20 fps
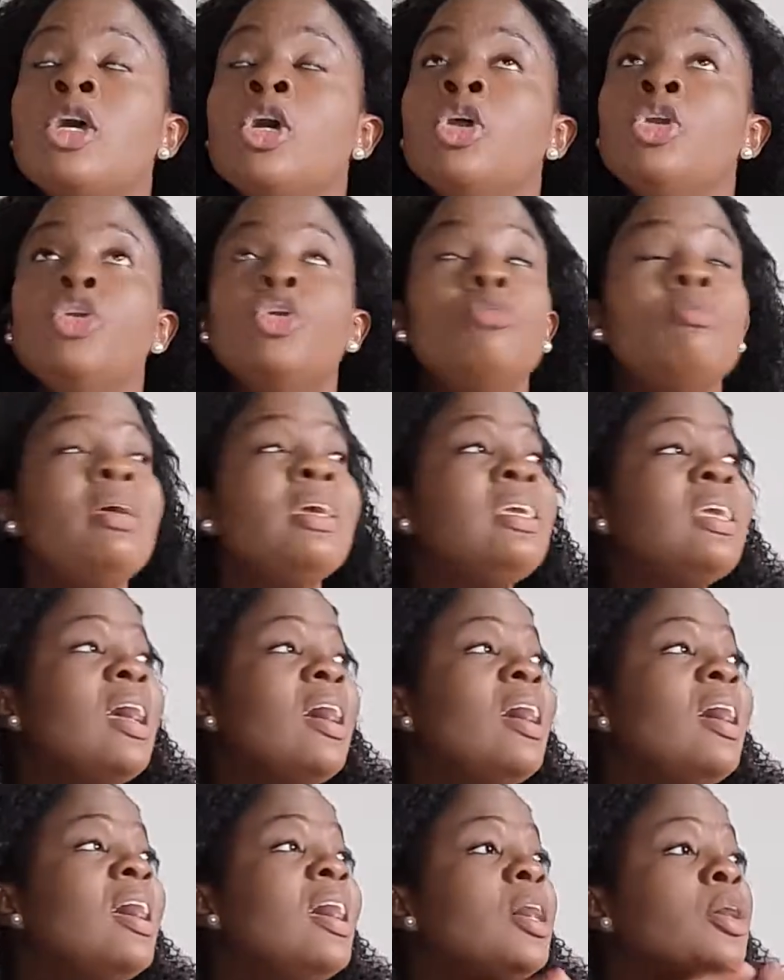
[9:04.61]
you make
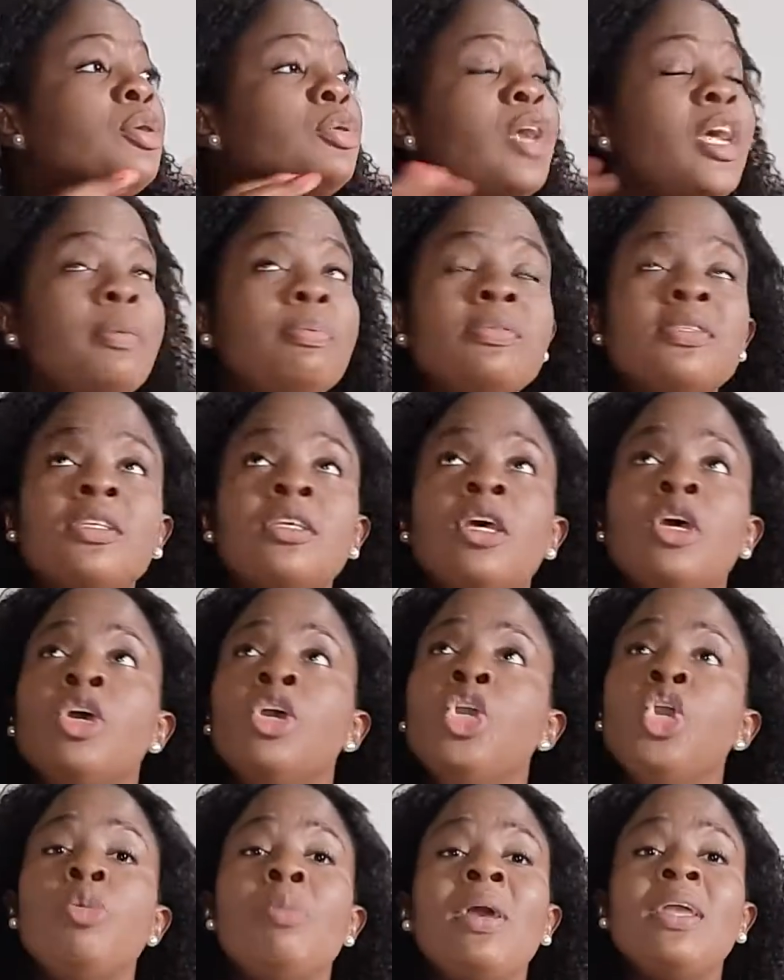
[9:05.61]
crepes,
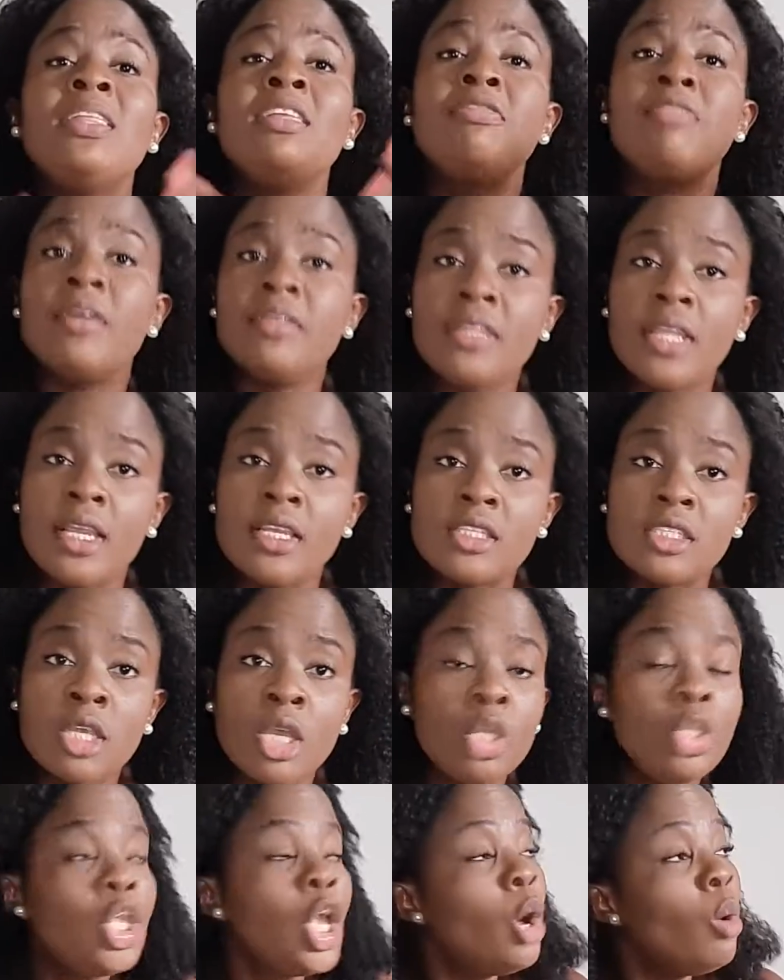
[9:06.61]
you make different things.
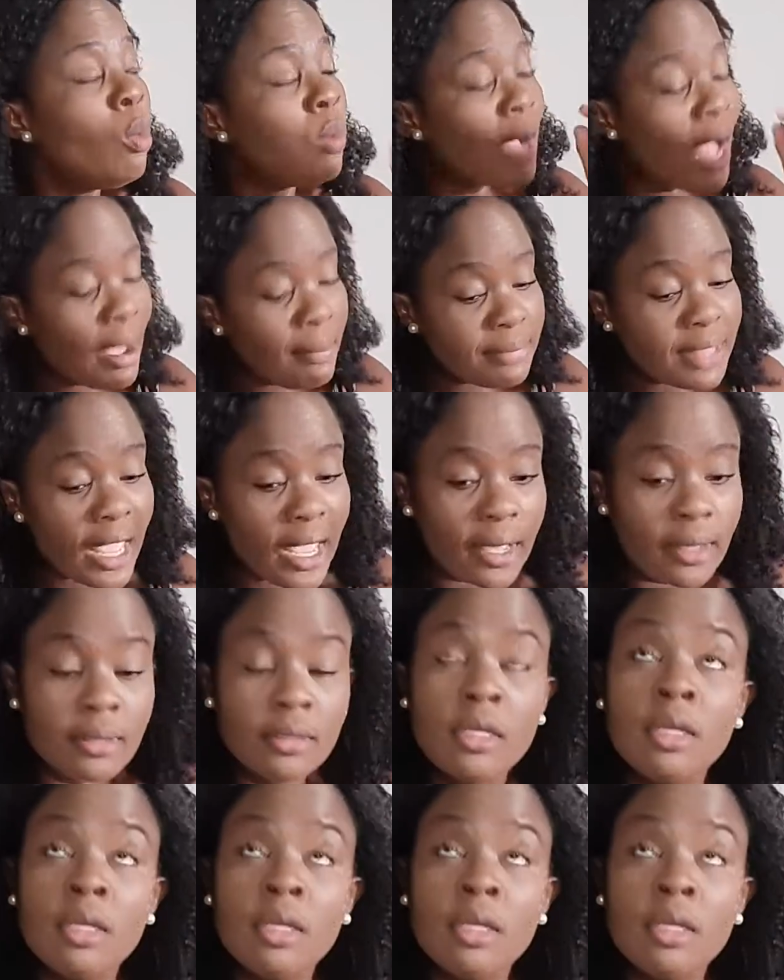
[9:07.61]
They will come there.